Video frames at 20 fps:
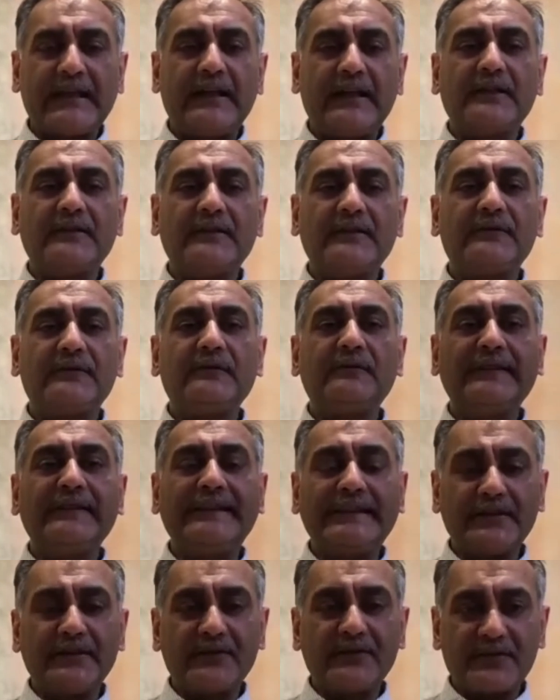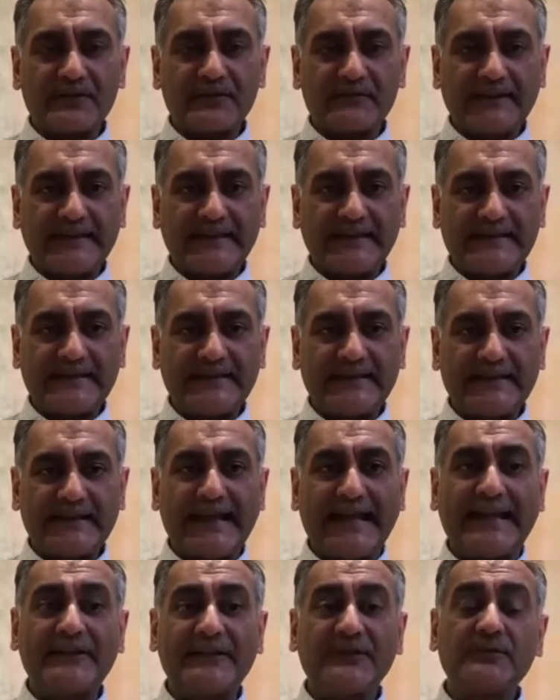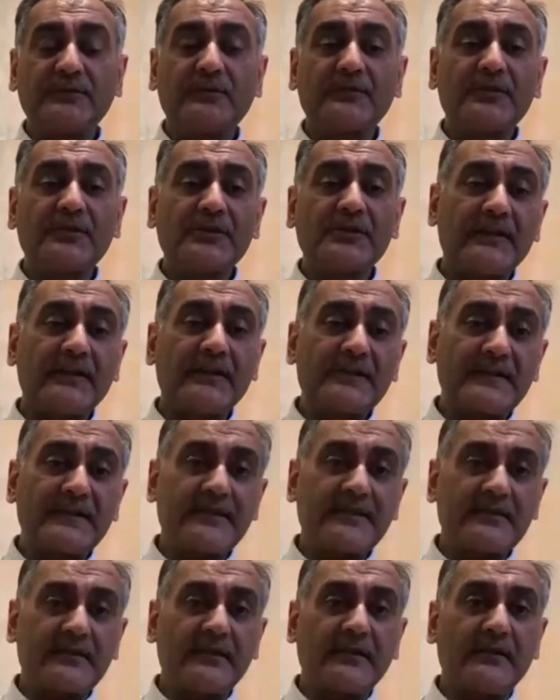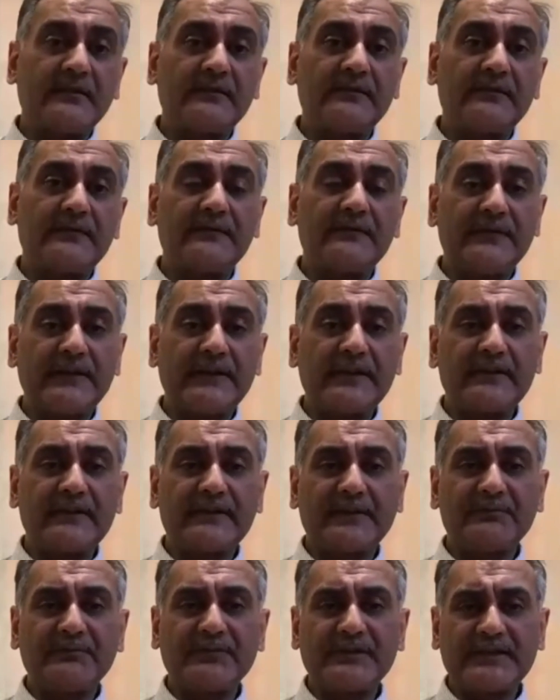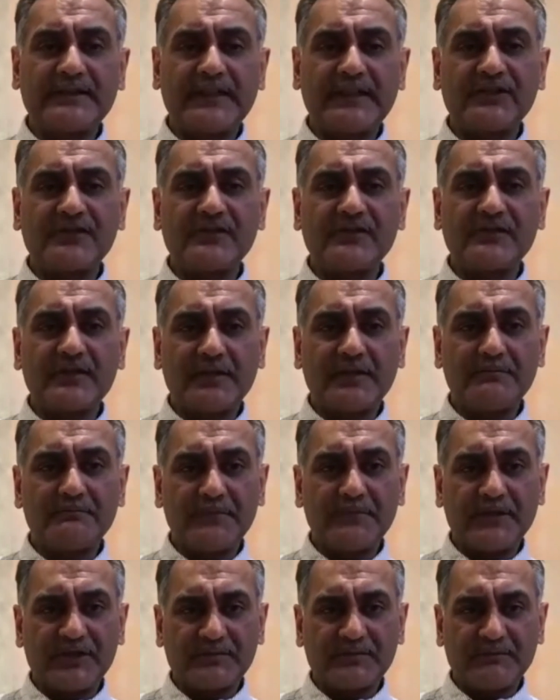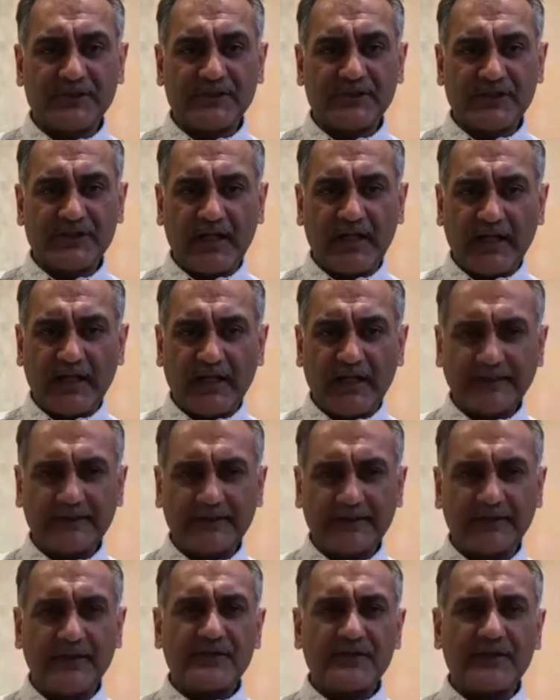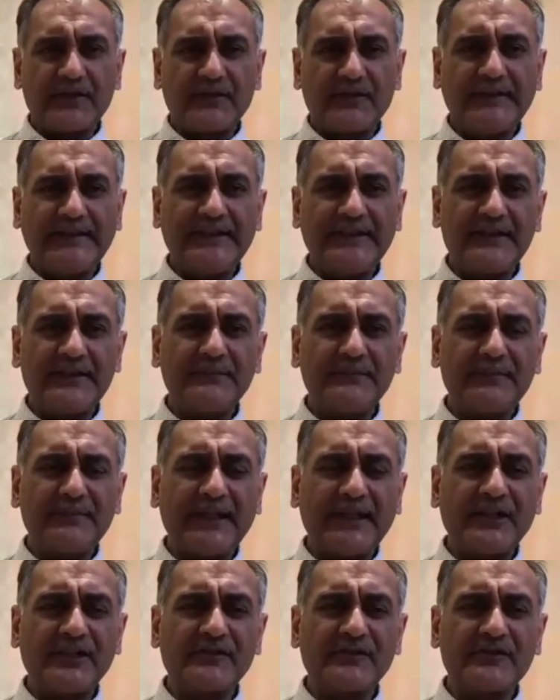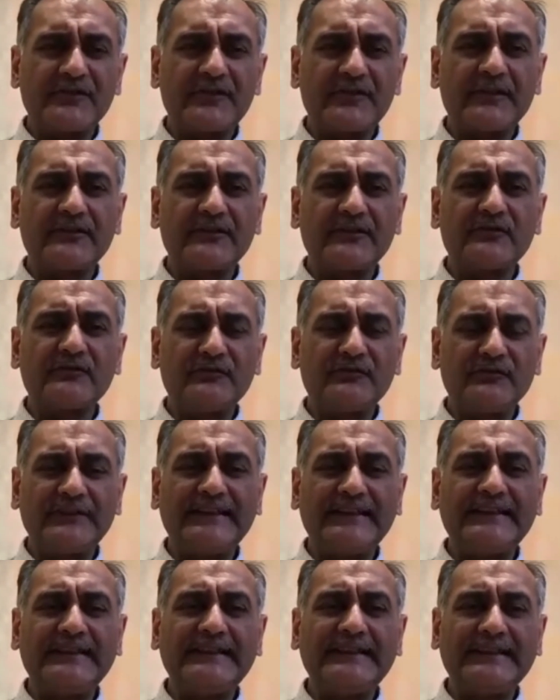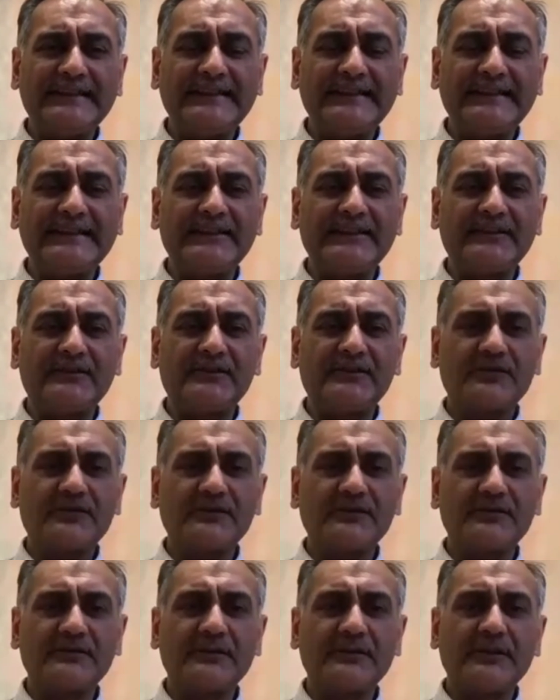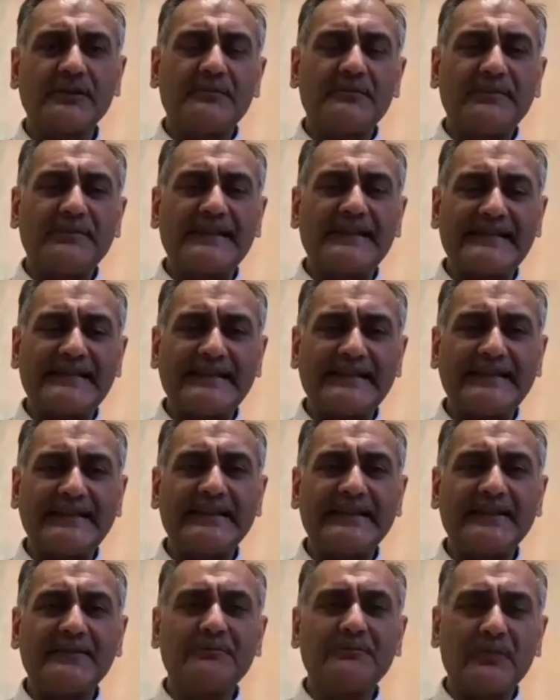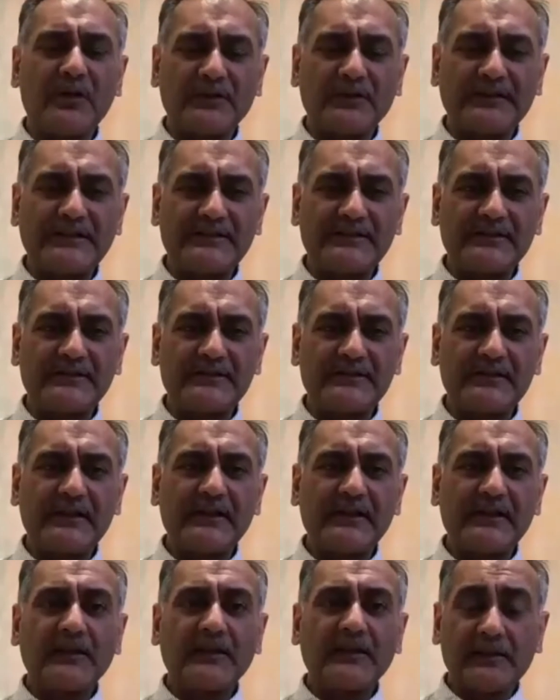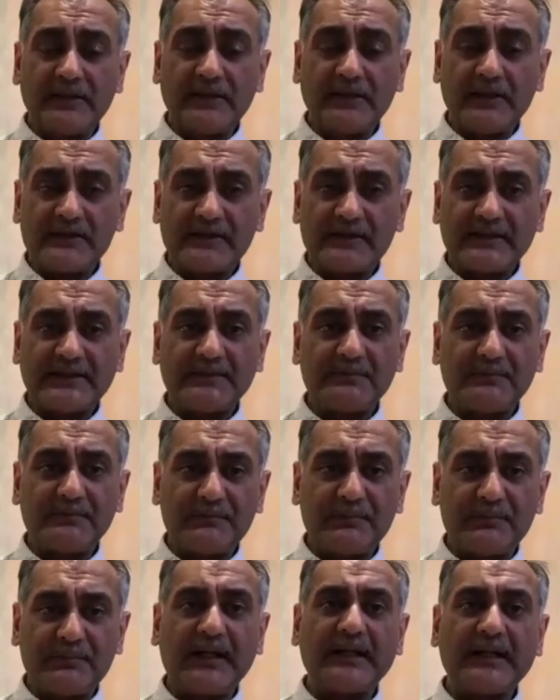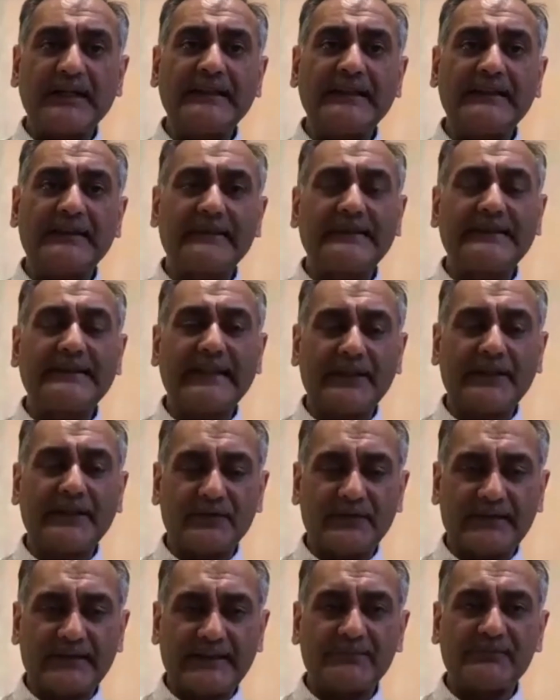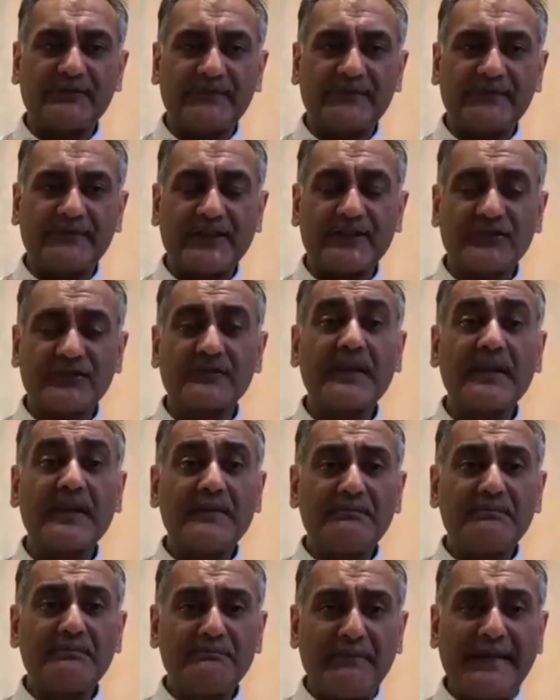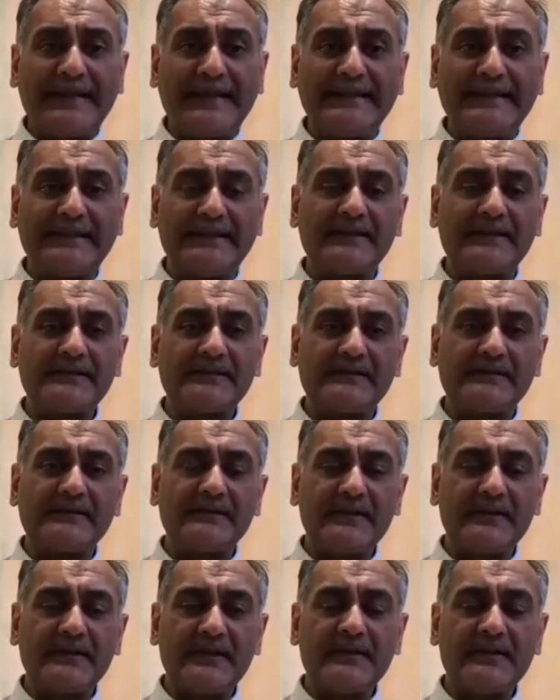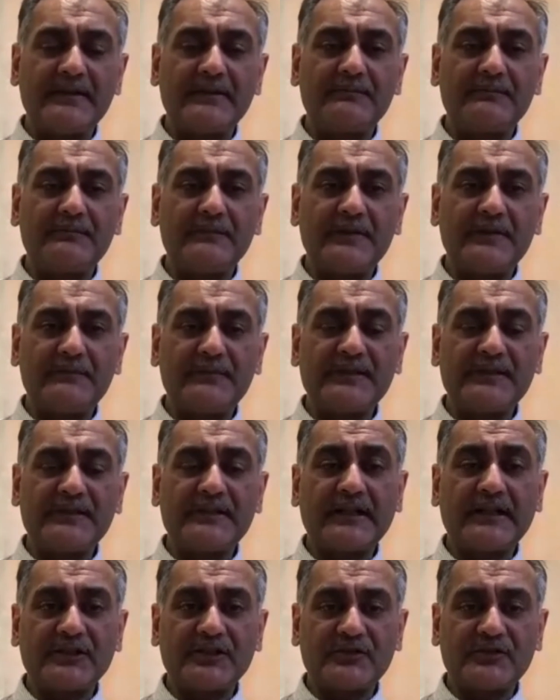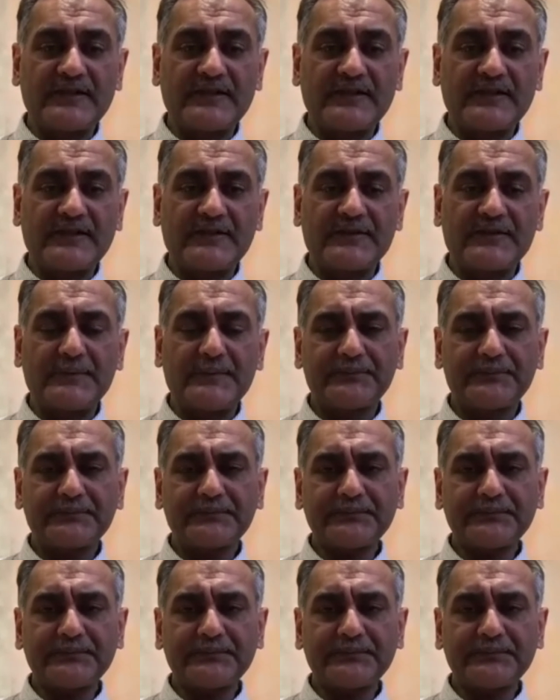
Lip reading: of re-ulcerating, and your chances of further amputations are much, much higher. So these are the patients that really need to be seen and monitored closely by the healthcare professional, mainly the podiatrists.